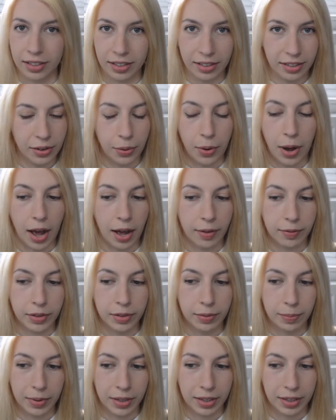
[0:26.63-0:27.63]
still
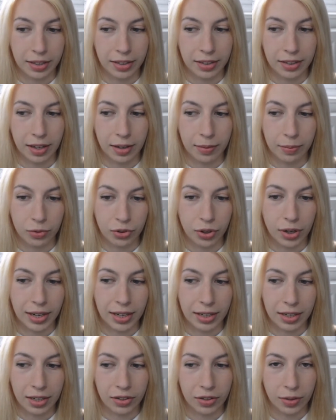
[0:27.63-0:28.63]
haven't because I'm
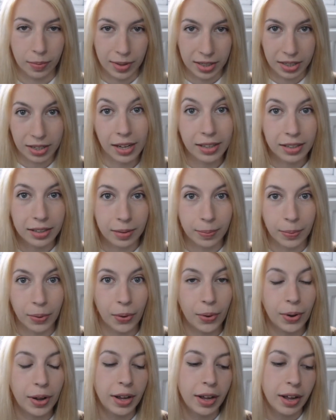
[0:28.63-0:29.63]
trying to be
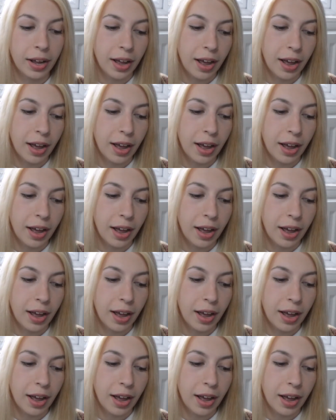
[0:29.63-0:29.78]
sensible.